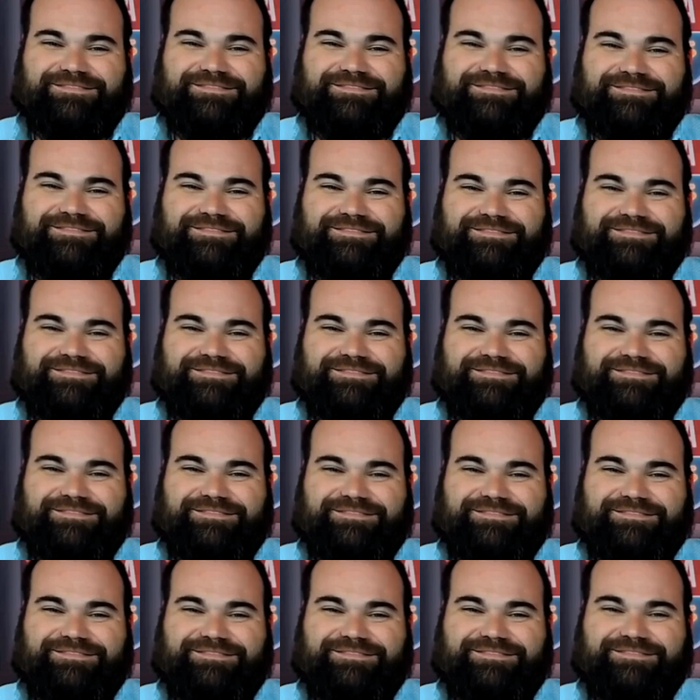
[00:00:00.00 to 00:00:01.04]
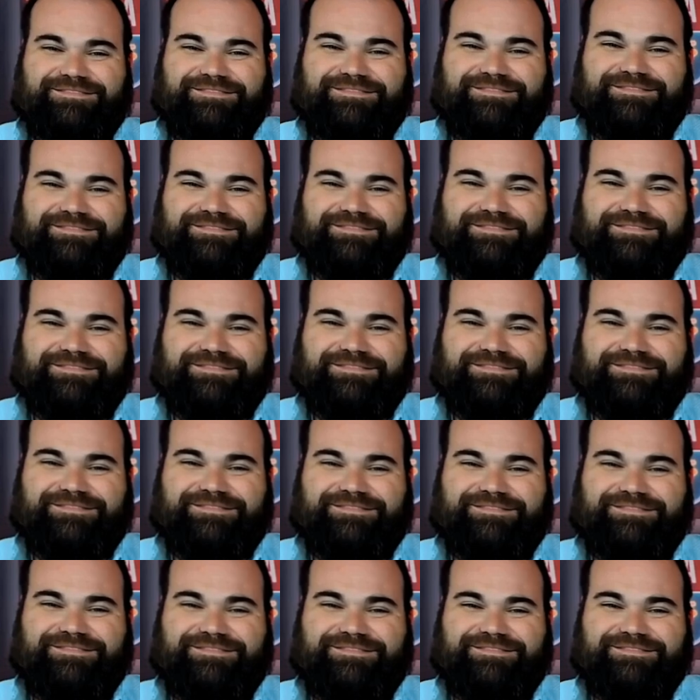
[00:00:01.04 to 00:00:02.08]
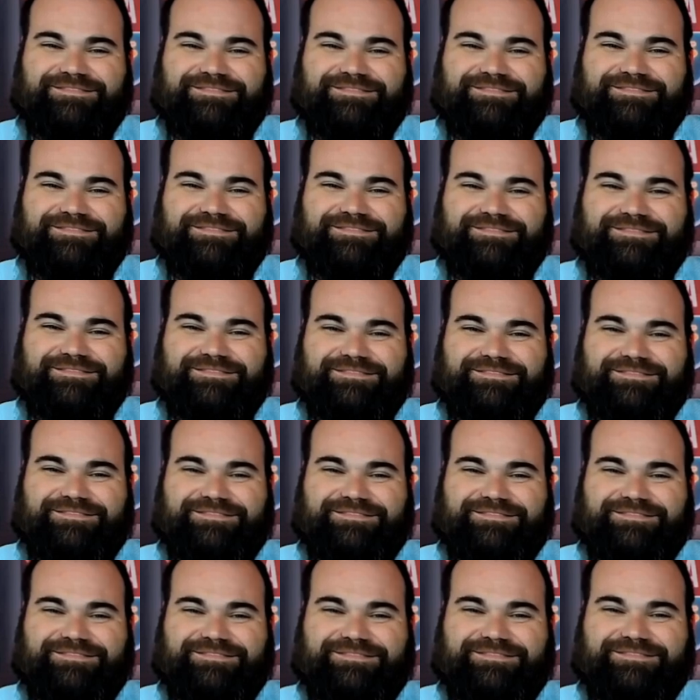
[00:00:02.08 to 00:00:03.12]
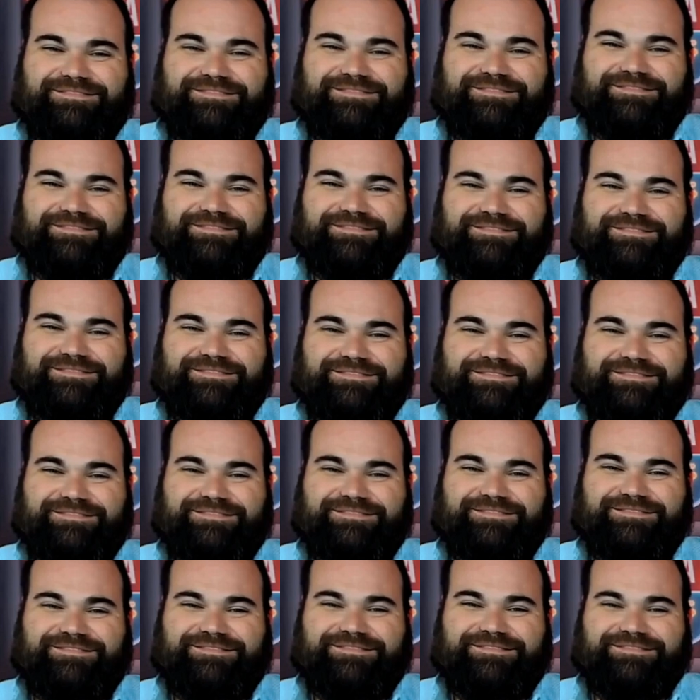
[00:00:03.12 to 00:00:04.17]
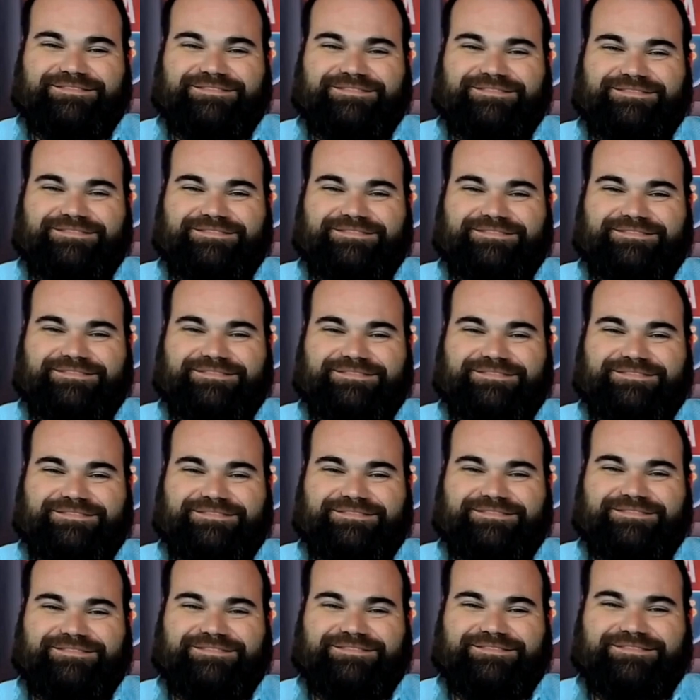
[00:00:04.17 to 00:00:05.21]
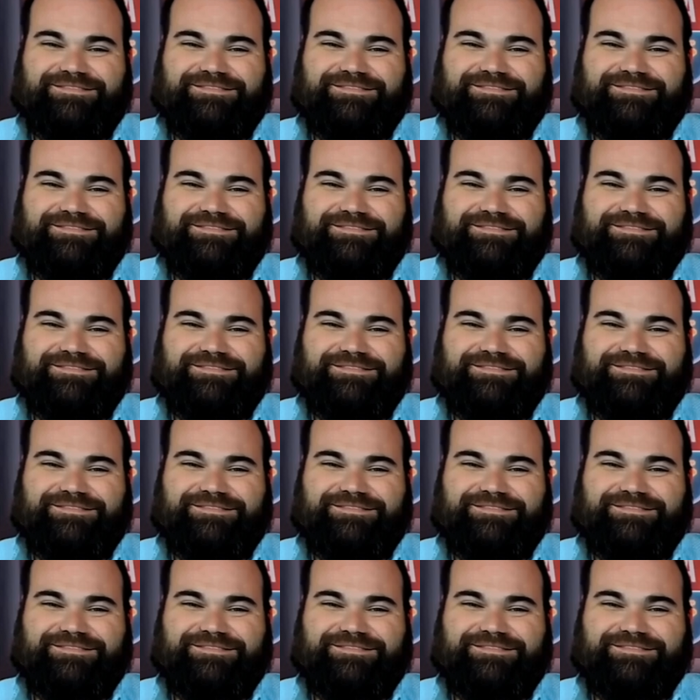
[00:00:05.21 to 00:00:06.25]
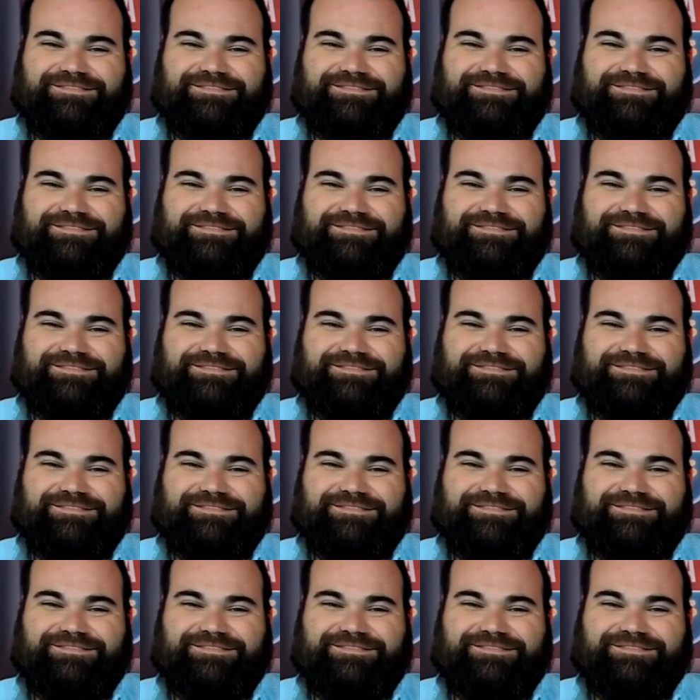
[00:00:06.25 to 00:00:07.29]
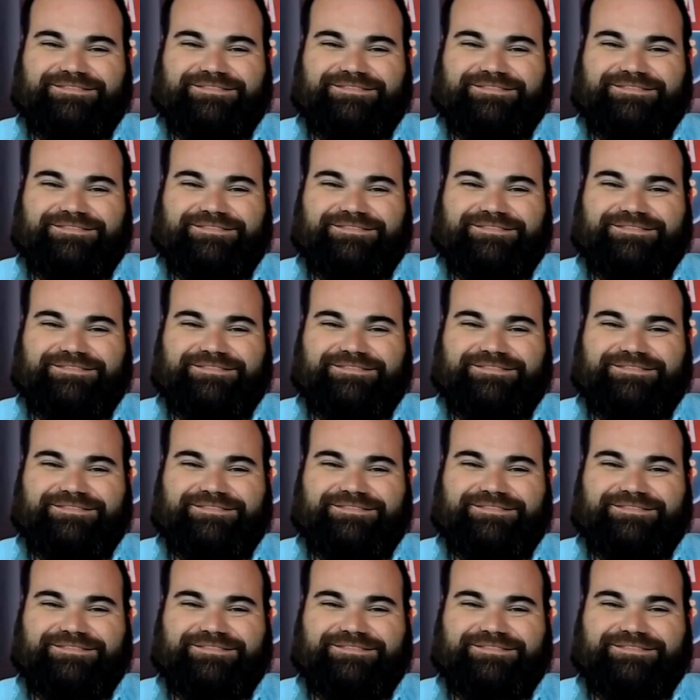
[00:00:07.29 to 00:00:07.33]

(not speaking)